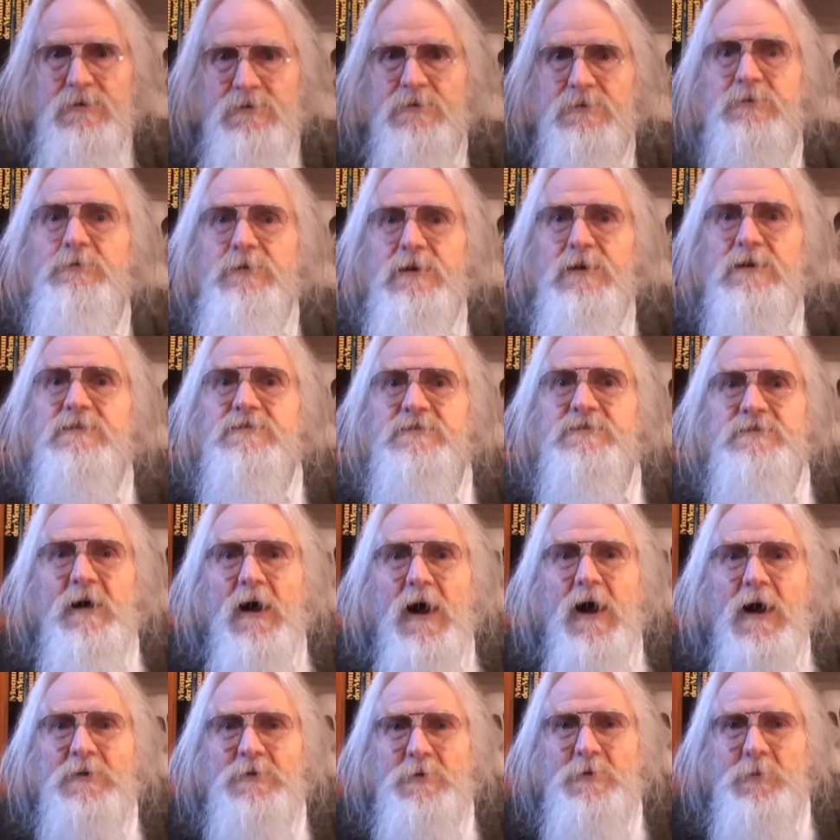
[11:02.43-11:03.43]
you can
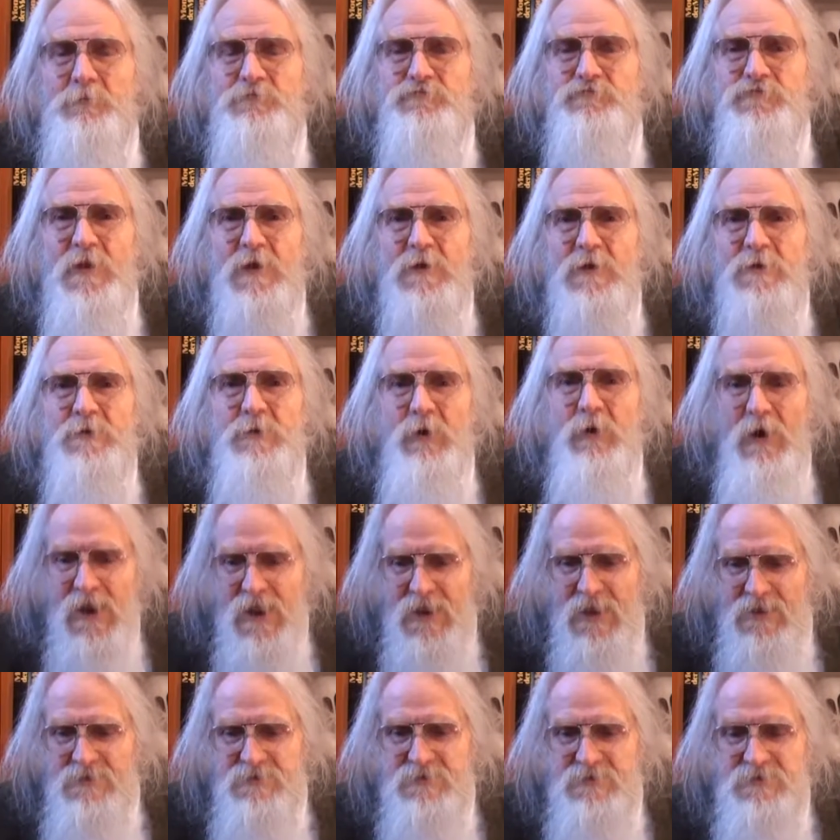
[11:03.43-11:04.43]
start your
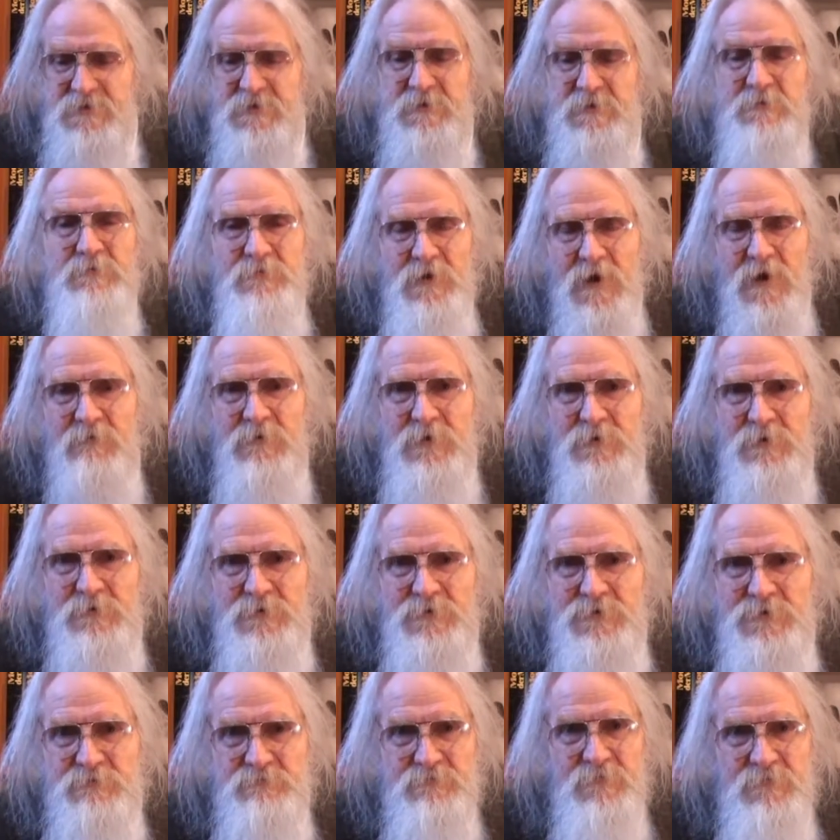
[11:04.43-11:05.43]
healthy
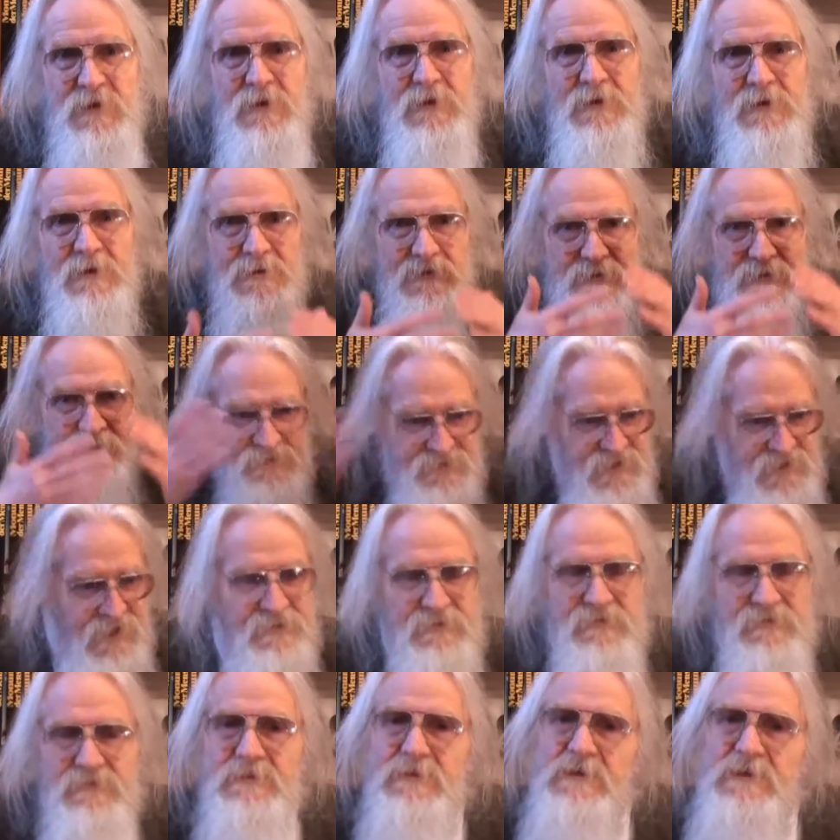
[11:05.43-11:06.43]
revolution.
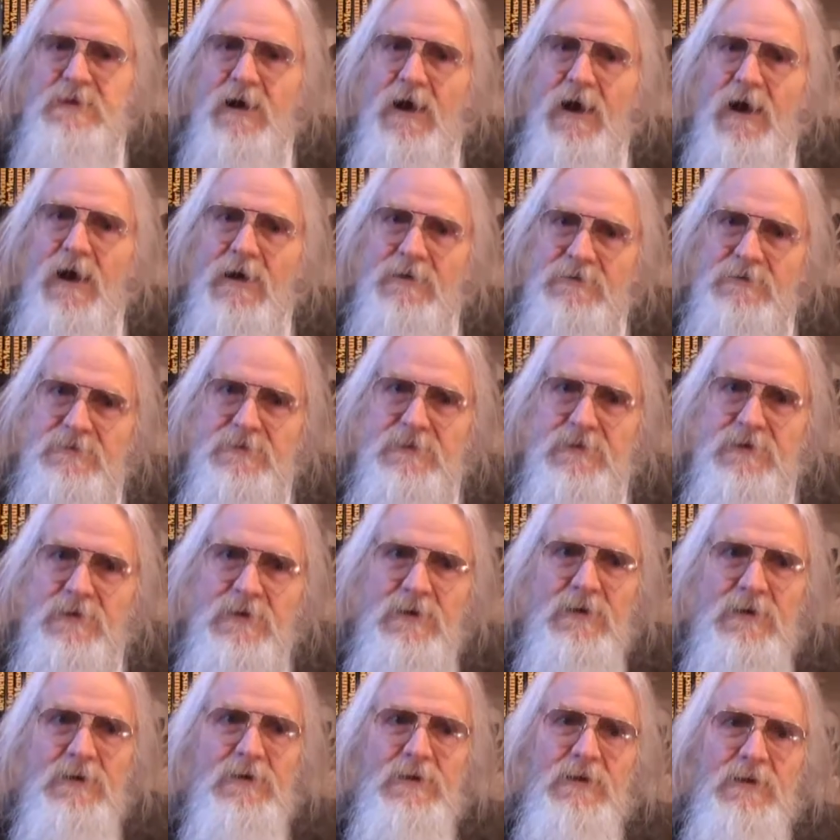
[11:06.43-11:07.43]
That's the
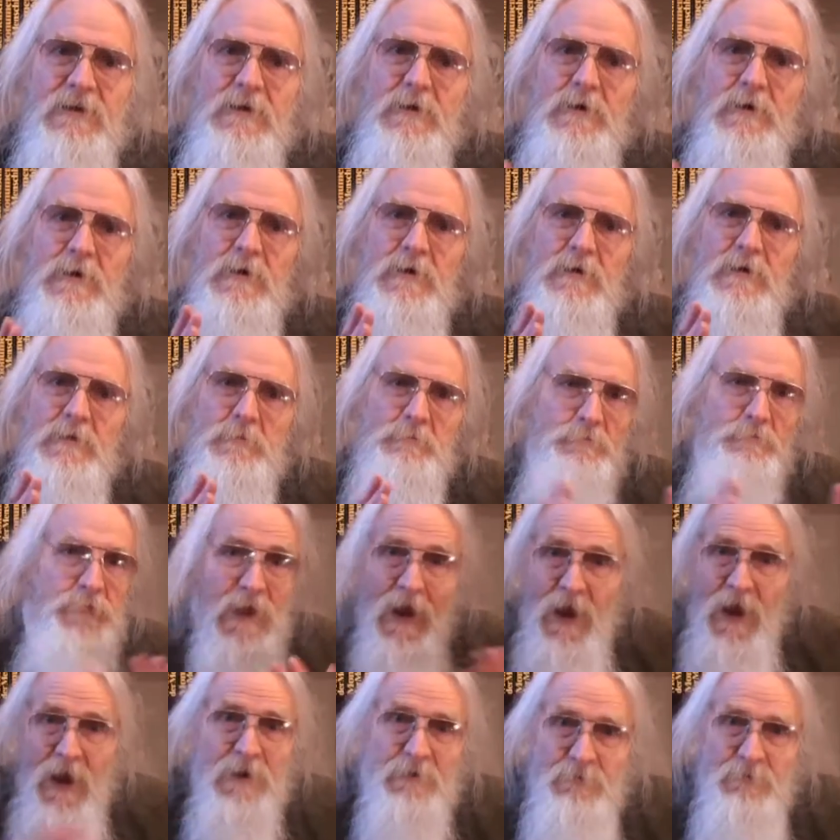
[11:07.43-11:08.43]
idea
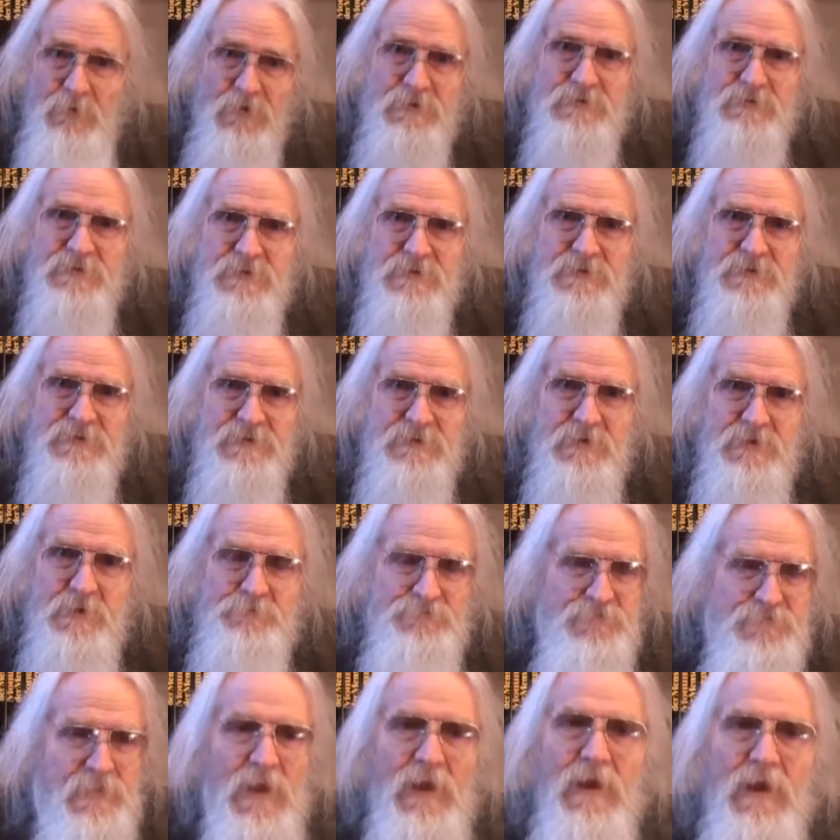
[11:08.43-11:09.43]
behind all this.
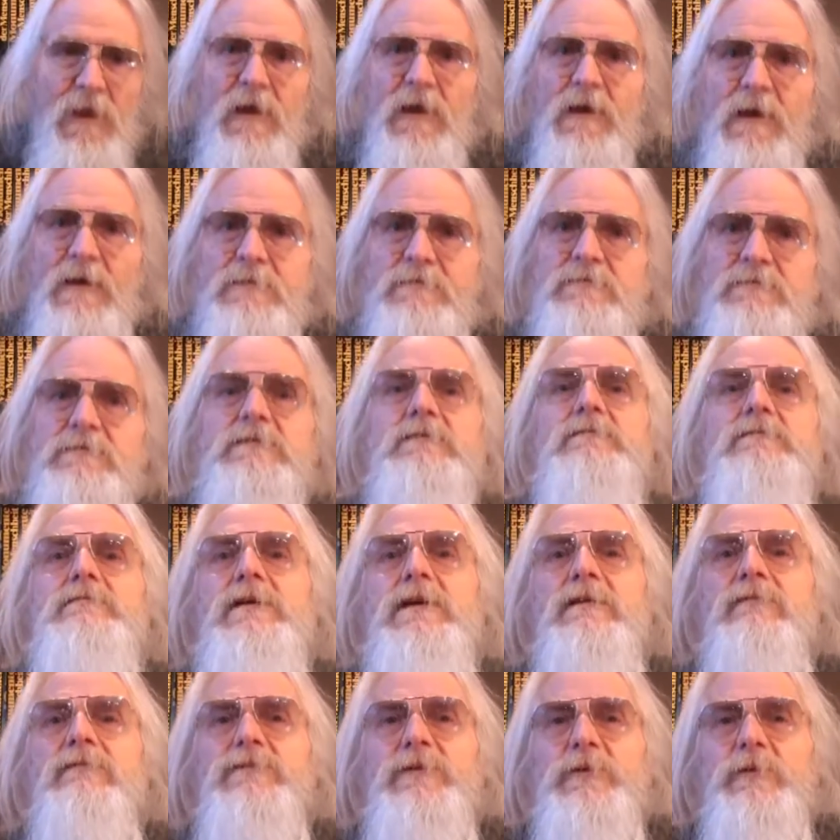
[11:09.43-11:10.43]
And
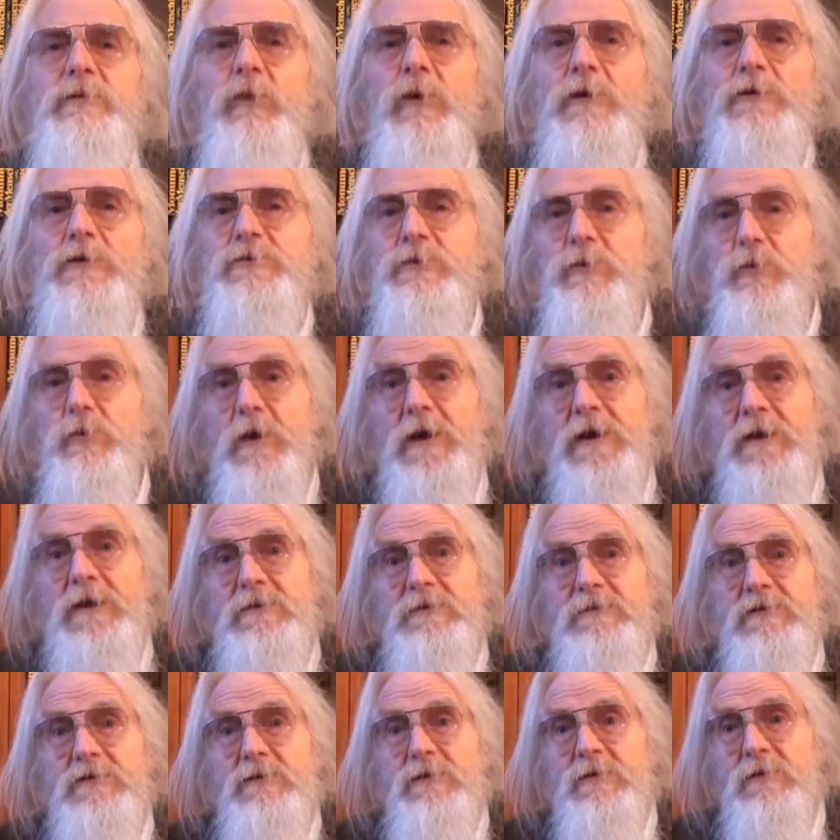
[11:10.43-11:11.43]
if you want to
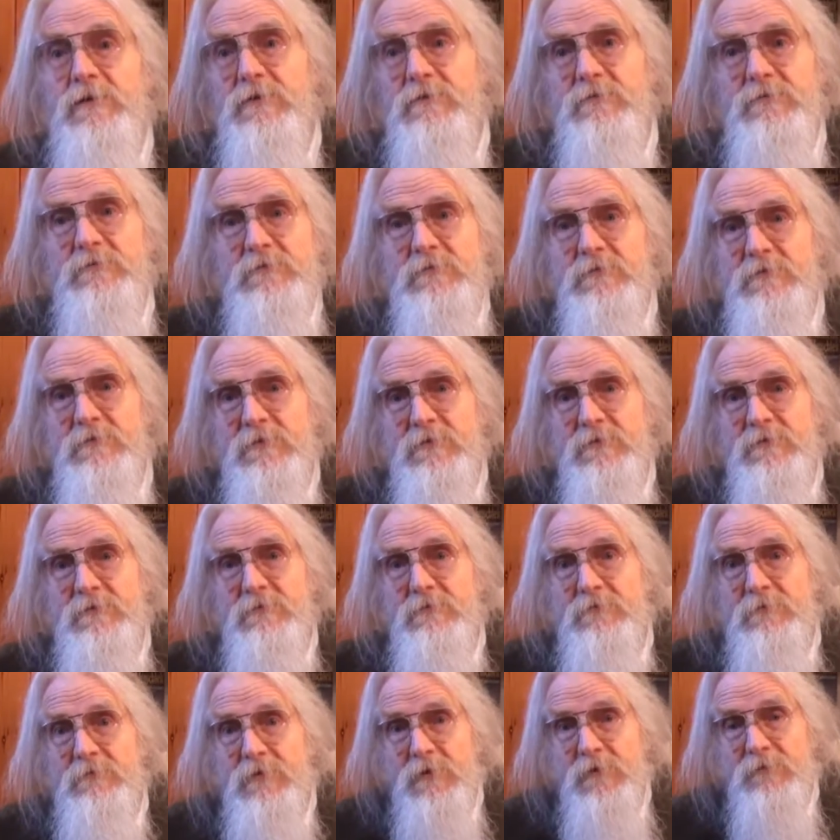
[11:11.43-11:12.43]
wait
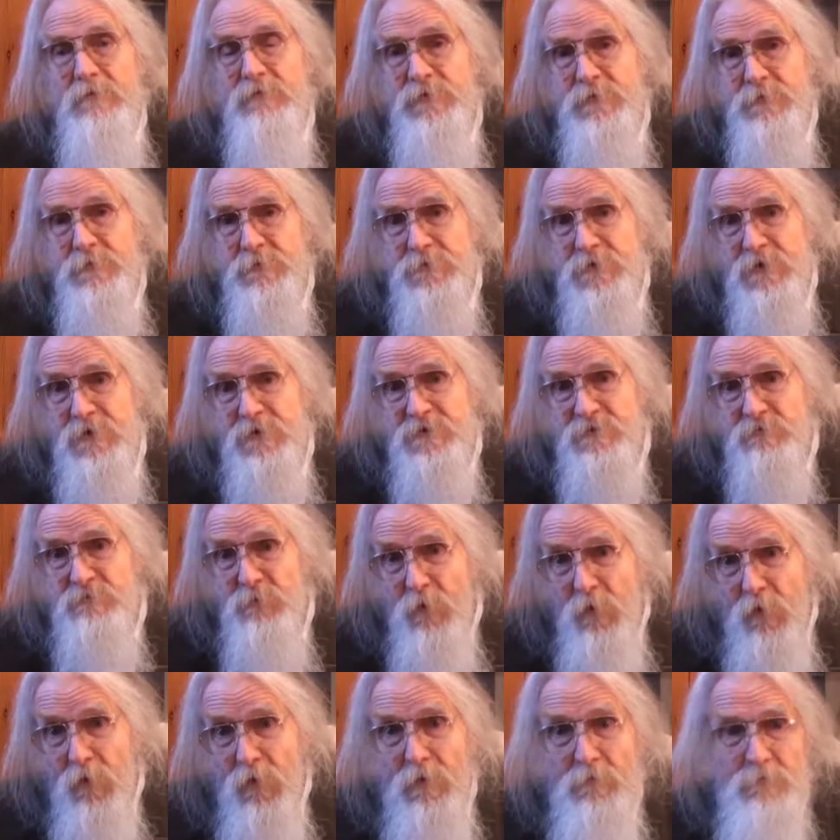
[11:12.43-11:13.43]
a few days
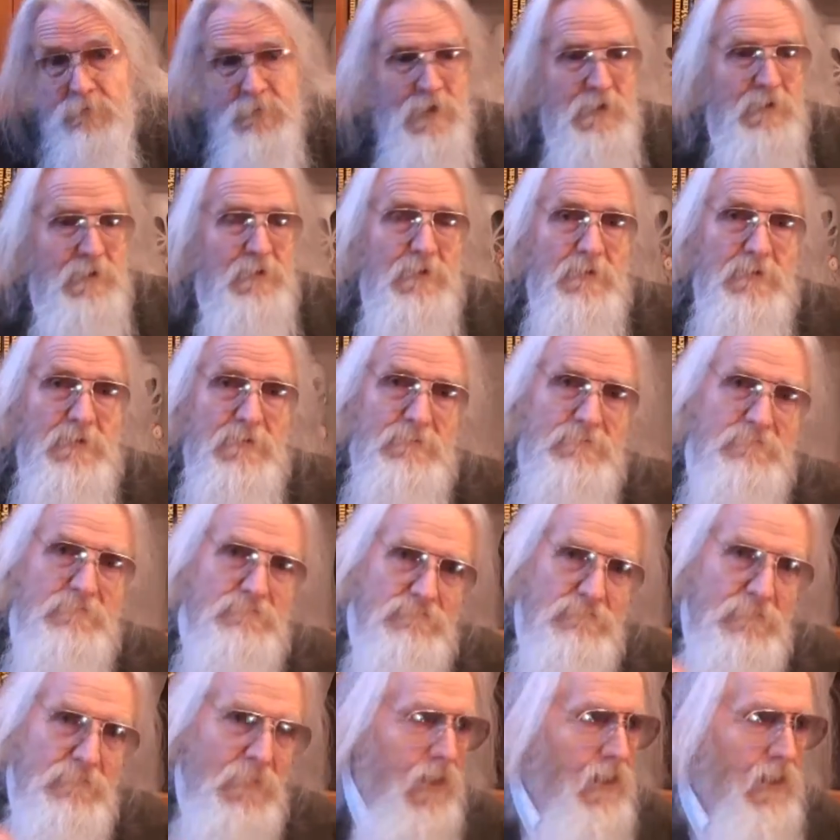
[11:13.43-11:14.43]
more,
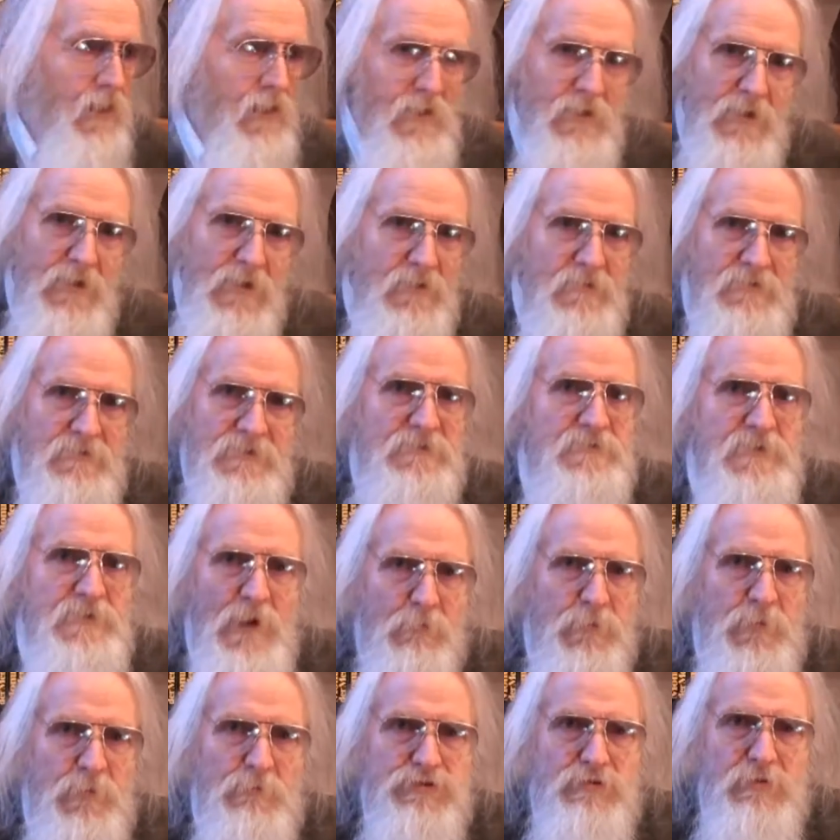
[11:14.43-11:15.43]
the
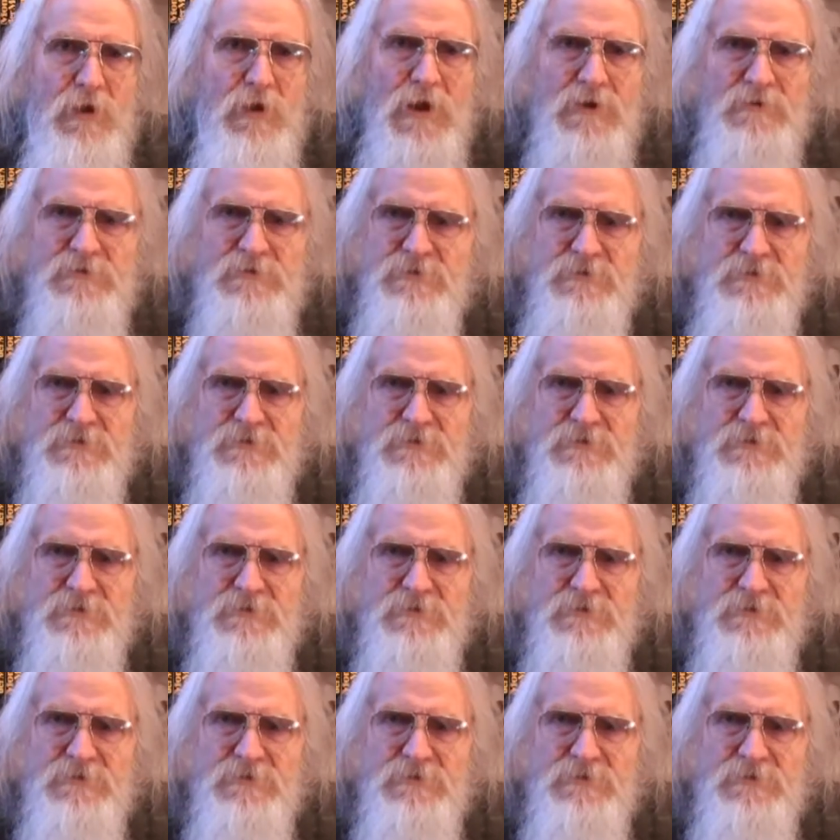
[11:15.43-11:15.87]
double price